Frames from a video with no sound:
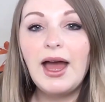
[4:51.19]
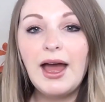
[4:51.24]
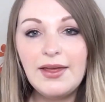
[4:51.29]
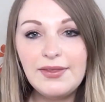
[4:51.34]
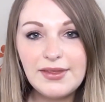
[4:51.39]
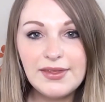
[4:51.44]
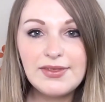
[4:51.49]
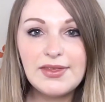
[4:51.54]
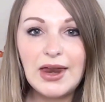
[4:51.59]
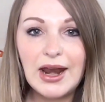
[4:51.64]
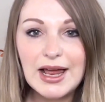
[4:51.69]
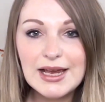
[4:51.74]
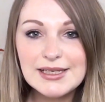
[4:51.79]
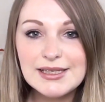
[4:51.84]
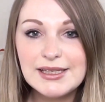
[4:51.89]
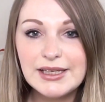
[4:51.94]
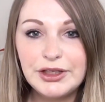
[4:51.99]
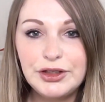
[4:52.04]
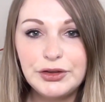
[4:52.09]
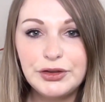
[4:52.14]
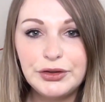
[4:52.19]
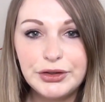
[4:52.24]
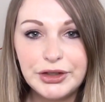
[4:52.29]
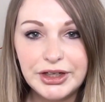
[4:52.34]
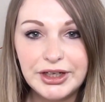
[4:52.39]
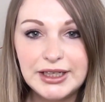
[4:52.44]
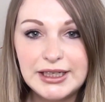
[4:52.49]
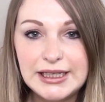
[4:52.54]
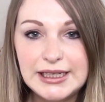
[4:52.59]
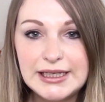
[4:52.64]
And then the last thing you're going
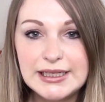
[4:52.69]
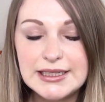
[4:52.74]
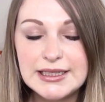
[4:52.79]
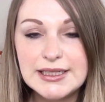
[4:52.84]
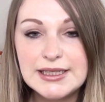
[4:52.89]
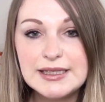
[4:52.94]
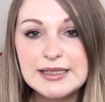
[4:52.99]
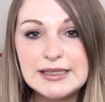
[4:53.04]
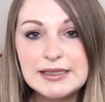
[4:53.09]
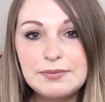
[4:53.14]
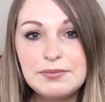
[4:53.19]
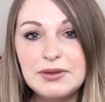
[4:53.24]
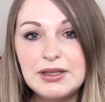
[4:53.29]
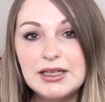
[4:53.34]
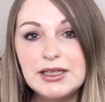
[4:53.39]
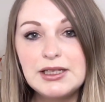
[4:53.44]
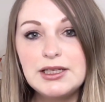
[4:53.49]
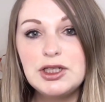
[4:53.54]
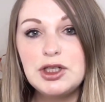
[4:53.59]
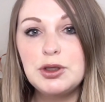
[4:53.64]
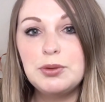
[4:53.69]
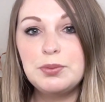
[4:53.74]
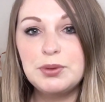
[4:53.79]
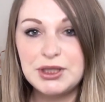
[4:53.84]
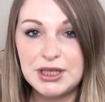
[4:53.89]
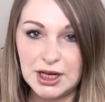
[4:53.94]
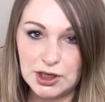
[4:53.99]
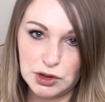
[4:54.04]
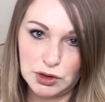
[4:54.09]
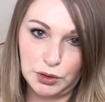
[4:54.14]
to need is something to
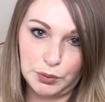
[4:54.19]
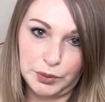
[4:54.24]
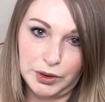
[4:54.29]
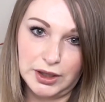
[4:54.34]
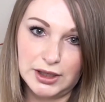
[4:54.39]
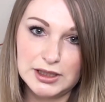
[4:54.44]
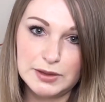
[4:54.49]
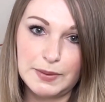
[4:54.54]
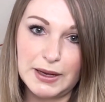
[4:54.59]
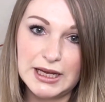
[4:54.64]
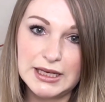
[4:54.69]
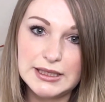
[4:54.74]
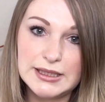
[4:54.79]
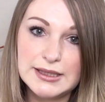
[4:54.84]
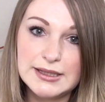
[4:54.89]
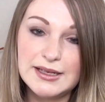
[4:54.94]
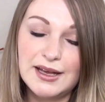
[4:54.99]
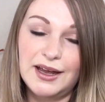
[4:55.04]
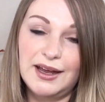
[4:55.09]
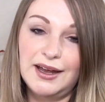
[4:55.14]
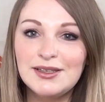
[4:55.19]
protect your workspace.